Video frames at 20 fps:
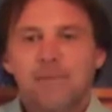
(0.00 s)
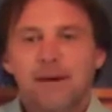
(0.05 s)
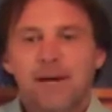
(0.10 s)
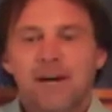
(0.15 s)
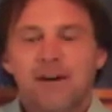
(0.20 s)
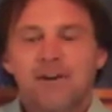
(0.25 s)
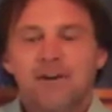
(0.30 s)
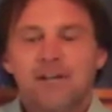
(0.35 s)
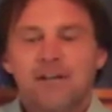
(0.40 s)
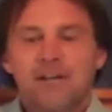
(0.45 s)

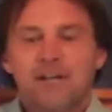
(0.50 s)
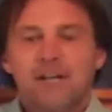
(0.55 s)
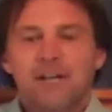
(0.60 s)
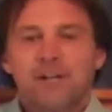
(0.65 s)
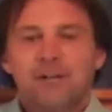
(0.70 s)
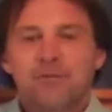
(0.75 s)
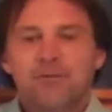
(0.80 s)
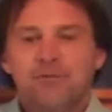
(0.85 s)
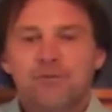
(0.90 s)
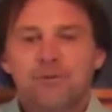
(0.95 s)
out
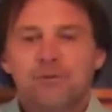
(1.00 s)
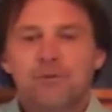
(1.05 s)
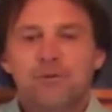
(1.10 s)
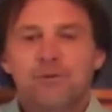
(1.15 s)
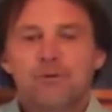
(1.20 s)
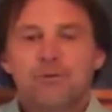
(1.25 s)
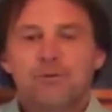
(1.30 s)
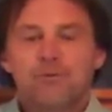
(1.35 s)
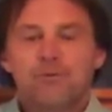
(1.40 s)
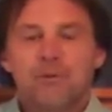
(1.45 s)

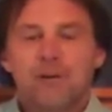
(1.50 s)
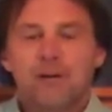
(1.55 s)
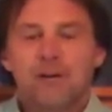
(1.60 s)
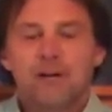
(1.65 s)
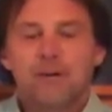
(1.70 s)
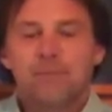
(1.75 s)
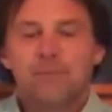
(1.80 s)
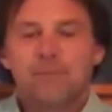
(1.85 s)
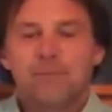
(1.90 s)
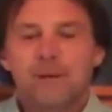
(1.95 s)
through
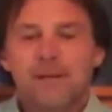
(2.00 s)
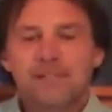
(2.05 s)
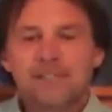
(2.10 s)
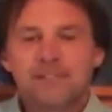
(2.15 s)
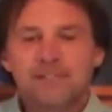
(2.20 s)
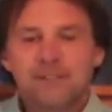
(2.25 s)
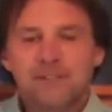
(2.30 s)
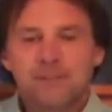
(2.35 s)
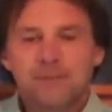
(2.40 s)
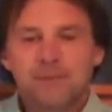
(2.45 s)

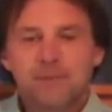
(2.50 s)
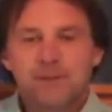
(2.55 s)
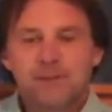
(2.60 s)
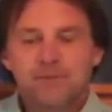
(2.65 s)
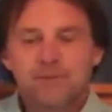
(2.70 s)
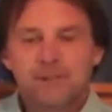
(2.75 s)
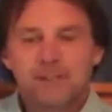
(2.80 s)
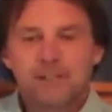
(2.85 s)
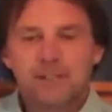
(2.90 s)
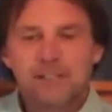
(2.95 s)
basically being
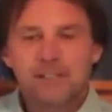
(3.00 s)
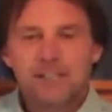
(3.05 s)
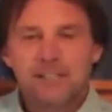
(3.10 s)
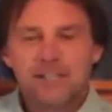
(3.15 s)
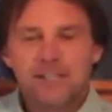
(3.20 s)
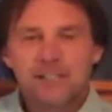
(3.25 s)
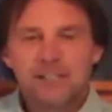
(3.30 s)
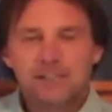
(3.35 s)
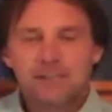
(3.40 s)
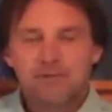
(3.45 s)

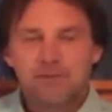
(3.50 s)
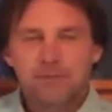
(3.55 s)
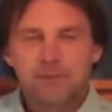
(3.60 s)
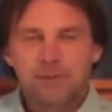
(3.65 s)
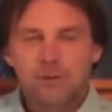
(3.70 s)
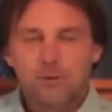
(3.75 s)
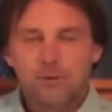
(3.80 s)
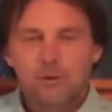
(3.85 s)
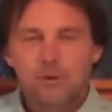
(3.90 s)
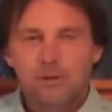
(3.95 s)
released from
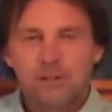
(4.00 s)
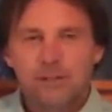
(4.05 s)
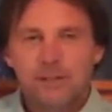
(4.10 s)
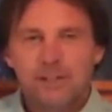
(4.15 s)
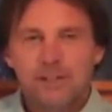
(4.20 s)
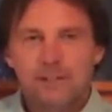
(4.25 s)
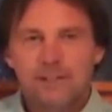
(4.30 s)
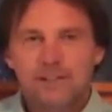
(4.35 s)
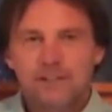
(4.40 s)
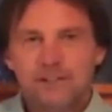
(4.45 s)
the
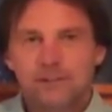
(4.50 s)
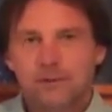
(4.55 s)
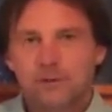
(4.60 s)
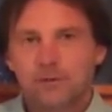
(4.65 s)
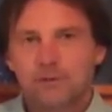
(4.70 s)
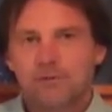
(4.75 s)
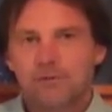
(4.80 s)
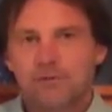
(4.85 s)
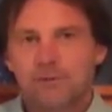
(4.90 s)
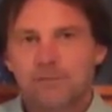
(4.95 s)
organs or
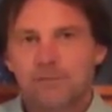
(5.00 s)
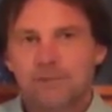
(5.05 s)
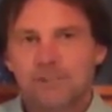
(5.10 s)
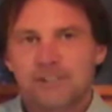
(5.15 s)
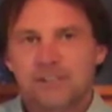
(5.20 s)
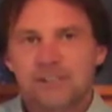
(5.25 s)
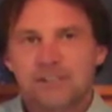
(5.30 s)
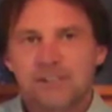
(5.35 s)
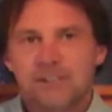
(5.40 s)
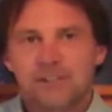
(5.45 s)
from the
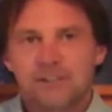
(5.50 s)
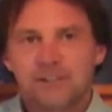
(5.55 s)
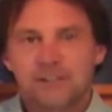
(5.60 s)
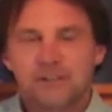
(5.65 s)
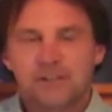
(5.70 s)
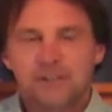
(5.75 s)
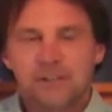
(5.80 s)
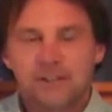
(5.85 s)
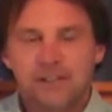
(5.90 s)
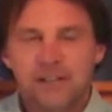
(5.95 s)

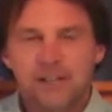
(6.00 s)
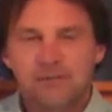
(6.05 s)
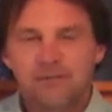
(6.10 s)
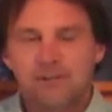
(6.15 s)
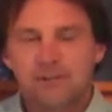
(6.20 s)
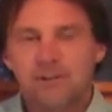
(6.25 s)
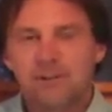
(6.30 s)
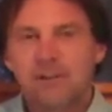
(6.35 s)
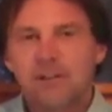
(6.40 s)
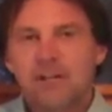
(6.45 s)
cellular
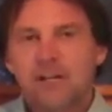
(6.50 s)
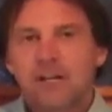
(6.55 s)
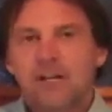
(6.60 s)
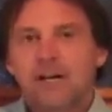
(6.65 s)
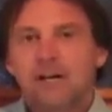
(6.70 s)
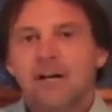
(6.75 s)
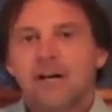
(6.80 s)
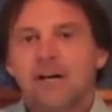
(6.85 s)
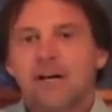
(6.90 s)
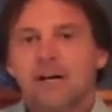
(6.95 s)
level
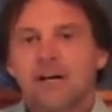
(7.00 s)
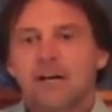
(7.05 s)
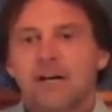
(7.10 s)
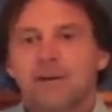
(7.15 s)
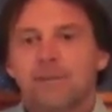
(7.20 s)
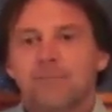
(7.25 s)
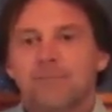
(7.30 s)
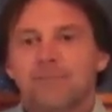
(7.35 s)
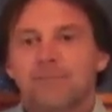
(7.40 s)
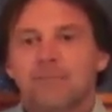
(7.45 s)

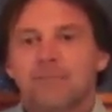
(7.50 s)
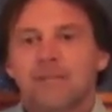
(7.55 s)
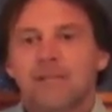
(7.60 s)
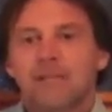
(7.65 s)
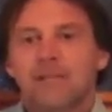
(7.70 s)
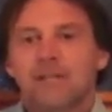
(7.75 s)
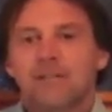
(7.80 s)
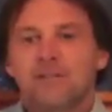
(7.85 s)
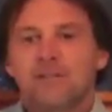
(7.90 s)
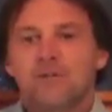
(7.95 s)

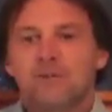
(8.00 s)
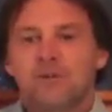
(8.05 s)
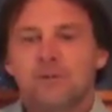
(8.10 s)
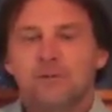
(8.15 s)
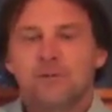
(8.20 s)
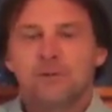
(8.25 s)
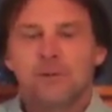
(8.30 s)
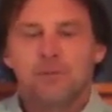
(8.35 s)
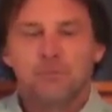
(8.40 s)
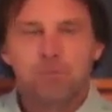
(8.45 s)

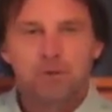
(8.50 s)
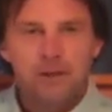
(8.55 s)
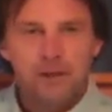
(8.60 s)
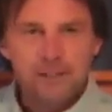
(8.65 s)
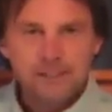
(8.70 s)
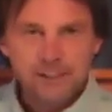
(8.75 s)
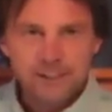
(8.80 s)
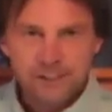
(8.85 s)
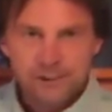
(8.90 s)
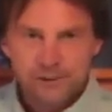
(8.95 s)
into the
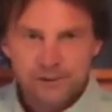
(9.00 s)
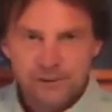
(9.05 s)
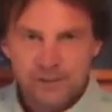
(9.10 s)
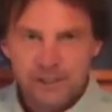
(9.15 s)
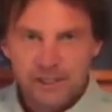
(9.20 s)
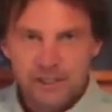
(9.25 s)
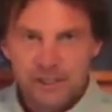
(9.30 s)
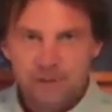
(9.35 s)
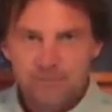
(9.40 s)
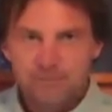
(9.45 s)

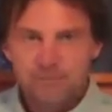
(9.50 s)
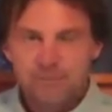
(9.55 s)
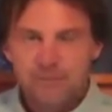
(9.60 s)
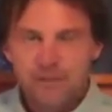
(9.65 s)
bloodstream